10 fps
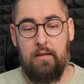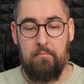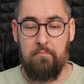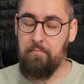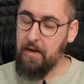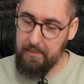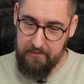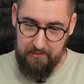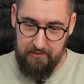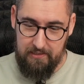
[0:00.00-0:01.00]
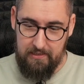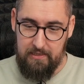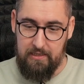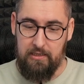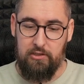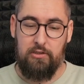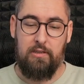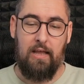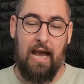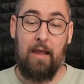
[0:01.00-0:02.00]
But
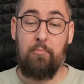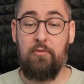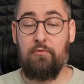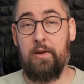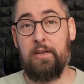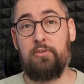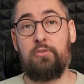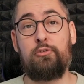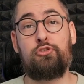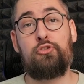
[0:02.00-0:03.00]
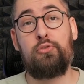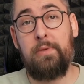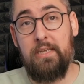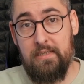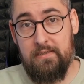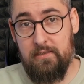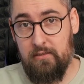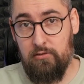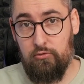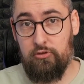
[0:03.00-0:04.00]
I prefer to use 2 minutes
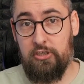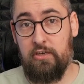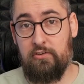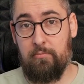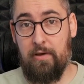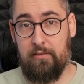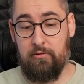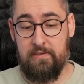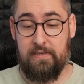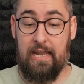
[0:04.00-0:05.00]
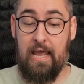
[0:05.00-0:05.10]
to change the batteries and